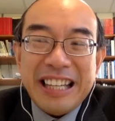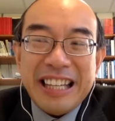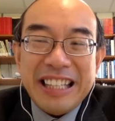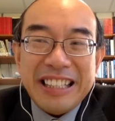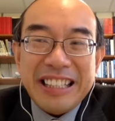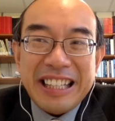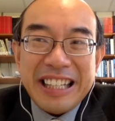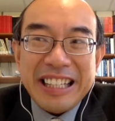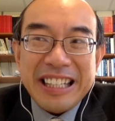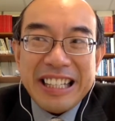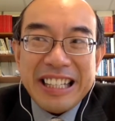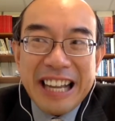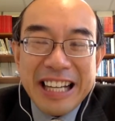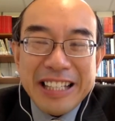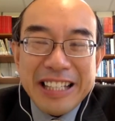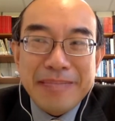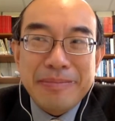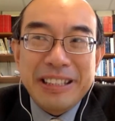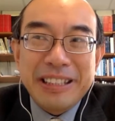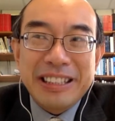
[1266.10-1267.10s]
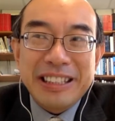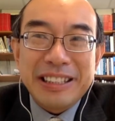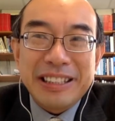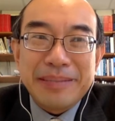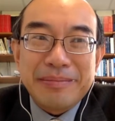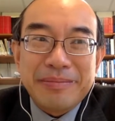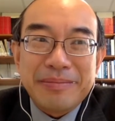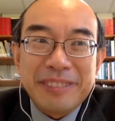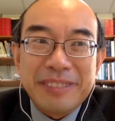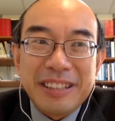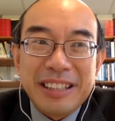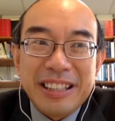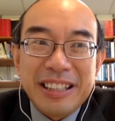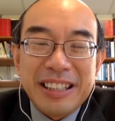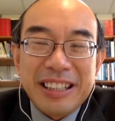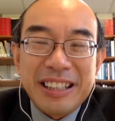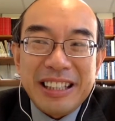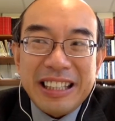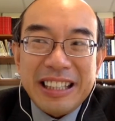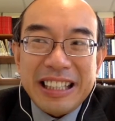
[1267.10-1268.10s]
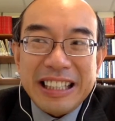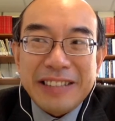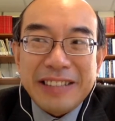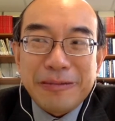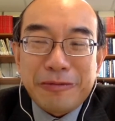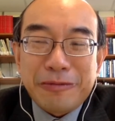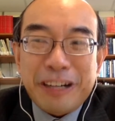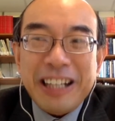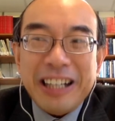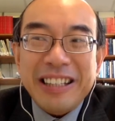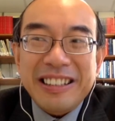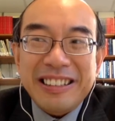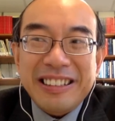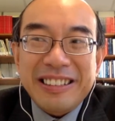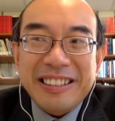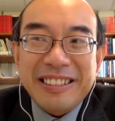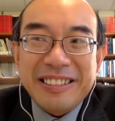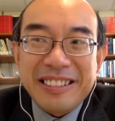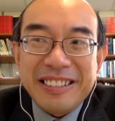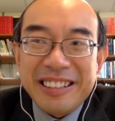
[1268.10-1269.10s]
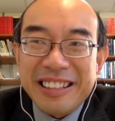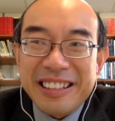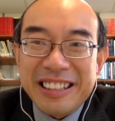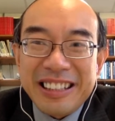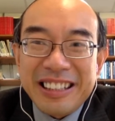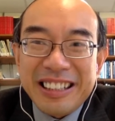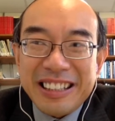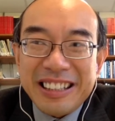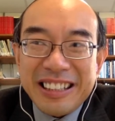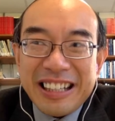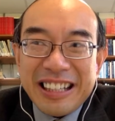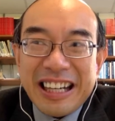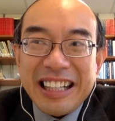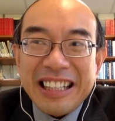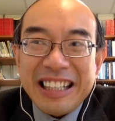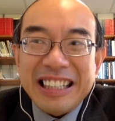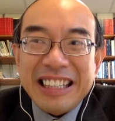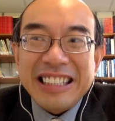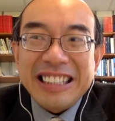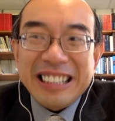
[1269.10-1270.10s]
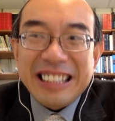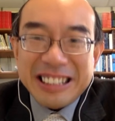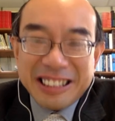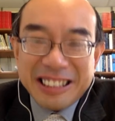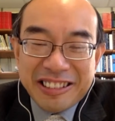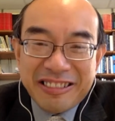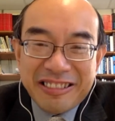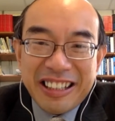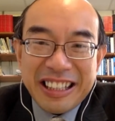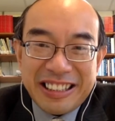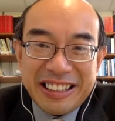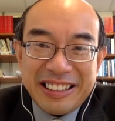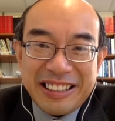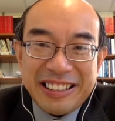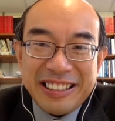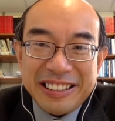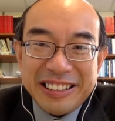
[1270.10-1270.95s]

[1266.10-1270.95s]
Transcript: and their dynamism is what is their strength.